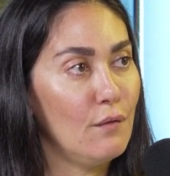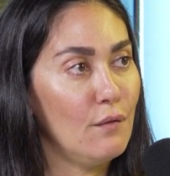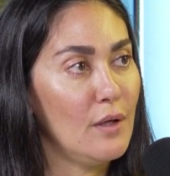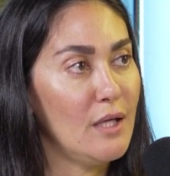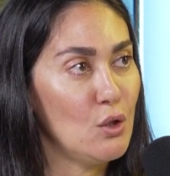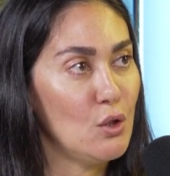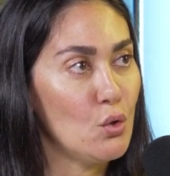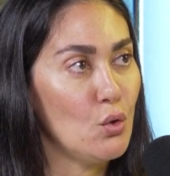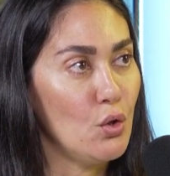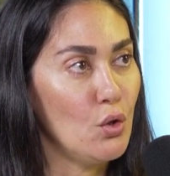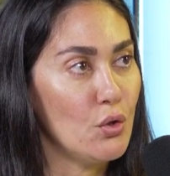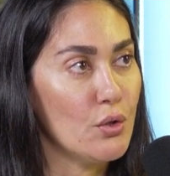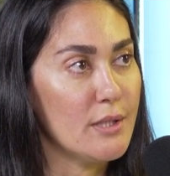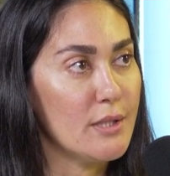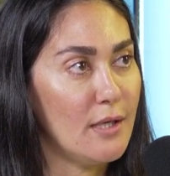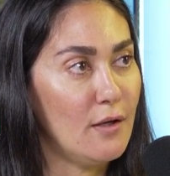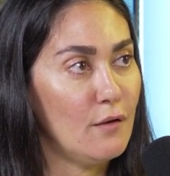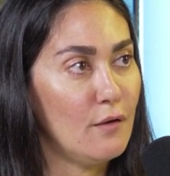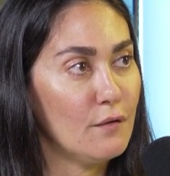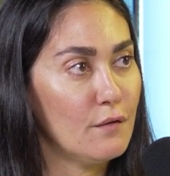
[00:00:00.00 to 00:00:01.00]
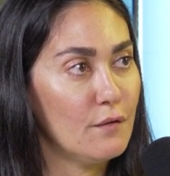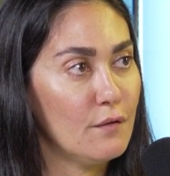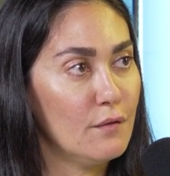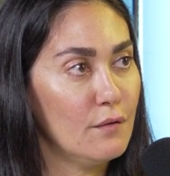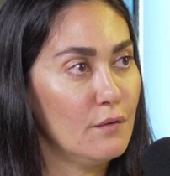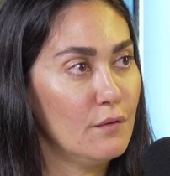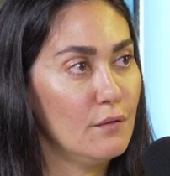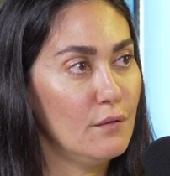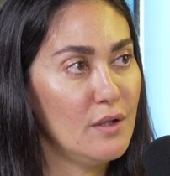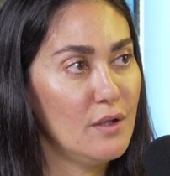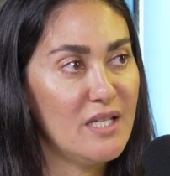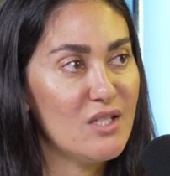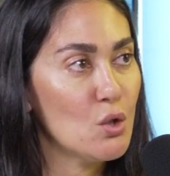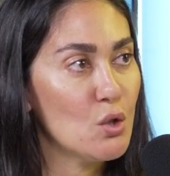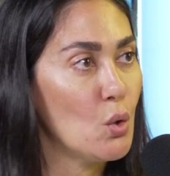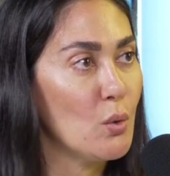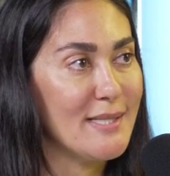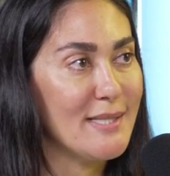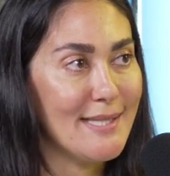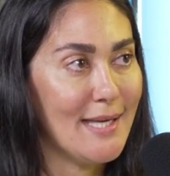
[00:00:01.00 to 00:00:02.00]
into yourself. There's
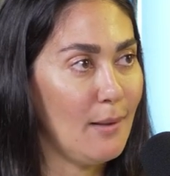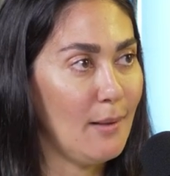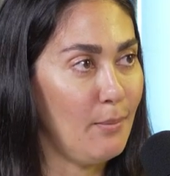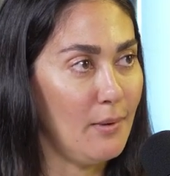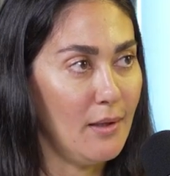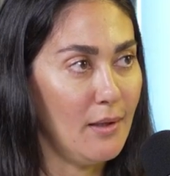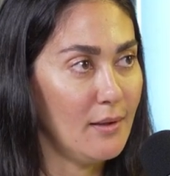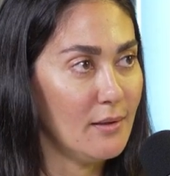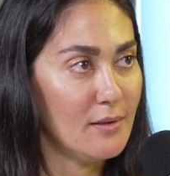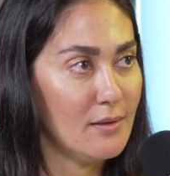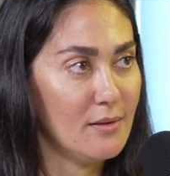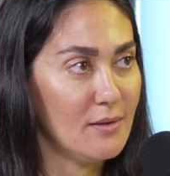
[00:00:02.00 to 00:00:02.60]
no escaping it.